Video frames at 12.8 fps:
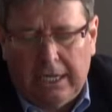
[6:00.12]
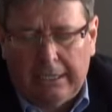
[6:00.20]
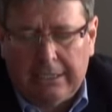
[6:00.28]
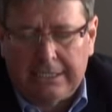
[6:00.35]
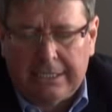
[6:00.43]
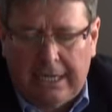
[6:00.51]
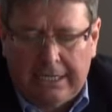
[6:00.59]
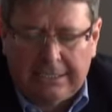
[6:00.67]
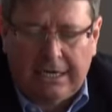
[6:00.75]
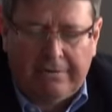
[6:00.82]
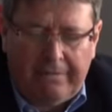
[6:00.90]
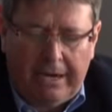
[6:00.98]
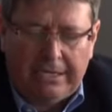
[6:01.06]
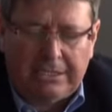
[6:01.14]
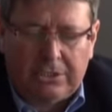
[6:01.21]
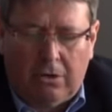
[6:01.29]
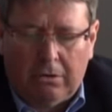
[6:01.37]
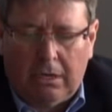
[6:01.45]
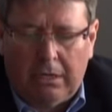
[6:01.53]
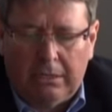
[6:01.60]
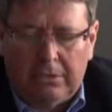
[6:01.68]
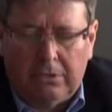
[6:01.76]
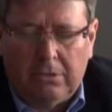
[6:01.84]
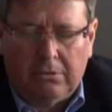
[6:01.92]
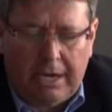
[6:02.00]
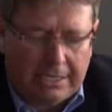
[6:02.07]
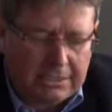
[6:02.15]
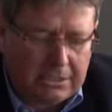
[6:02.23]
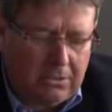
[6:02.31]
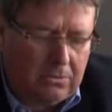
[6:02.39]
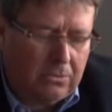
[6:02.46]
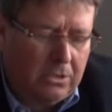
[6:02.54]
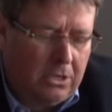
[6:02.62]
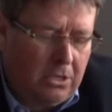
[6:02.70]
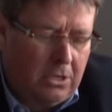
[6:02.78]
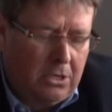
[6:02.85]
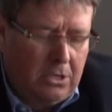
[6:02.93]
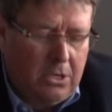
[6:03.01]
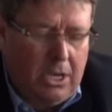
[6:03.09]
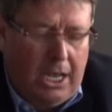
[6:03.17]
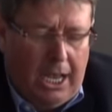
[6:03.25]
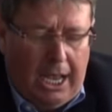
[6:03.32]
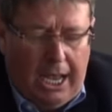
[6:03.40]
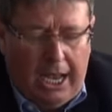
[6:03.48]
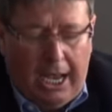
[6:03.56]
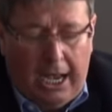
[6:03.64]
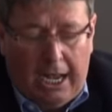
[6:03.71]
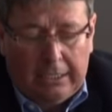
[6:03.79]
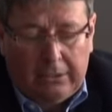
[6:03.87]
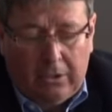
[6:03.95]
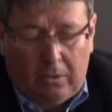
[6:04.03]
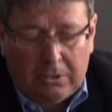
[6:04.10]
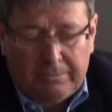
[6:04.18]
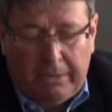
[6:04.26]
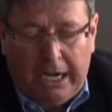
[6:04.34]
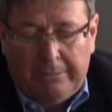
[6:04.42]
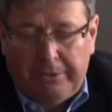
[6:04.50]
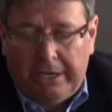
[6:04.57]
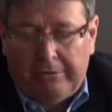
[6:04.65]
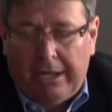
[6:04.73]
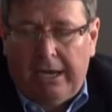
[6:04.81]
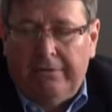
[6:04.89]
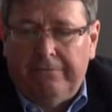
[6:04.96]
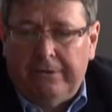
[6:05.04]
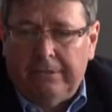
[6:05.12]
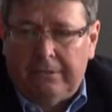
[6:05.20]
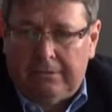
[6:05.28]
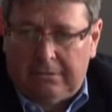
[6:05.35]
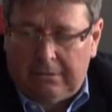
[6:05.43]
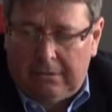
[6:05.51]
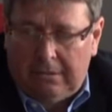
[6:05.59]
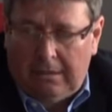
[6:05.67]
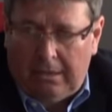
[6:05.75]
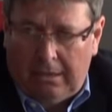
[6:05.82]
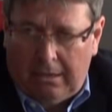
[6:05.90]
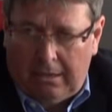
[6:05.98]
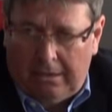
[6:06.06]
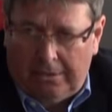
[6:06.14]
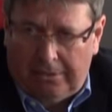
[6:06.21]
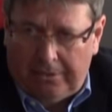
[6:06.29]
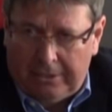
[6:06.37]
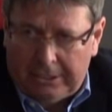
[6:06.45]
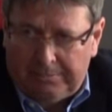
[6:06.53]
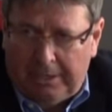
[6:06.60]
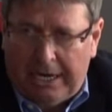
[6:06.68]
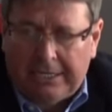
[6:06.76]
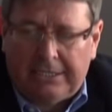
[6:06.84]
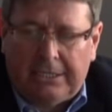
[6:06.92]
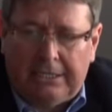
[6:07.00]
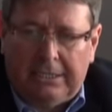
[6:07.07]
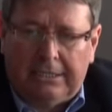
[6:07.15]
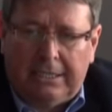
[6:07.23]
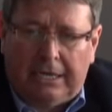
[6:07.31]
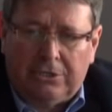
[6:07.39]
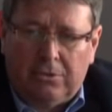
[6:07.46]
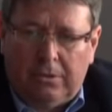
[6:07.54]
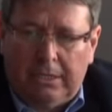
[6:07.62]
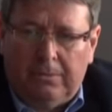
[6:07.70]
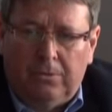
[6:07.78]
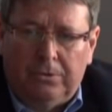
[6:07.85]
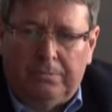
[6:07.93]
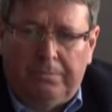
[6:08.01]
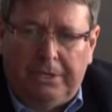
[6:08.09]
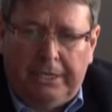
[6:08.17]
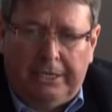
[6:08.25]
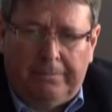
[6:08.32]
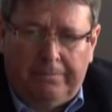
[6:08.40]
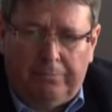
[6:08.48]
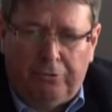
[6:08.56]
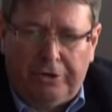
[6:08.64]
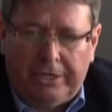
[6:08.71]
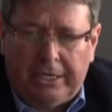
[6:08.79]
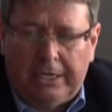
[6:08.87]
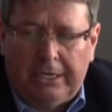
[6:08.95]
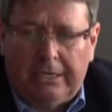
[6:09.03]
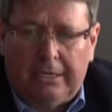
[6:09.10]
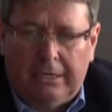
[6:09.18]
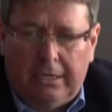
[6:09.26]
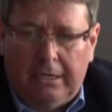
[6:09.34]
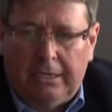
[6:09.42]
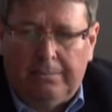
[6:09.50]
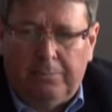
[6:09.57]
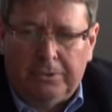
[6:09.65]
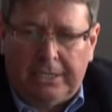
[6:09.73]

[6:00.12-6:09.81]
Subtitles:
the other side they are very strongly linked to UNESCO, those might be a relevant third party that actually would be bringing a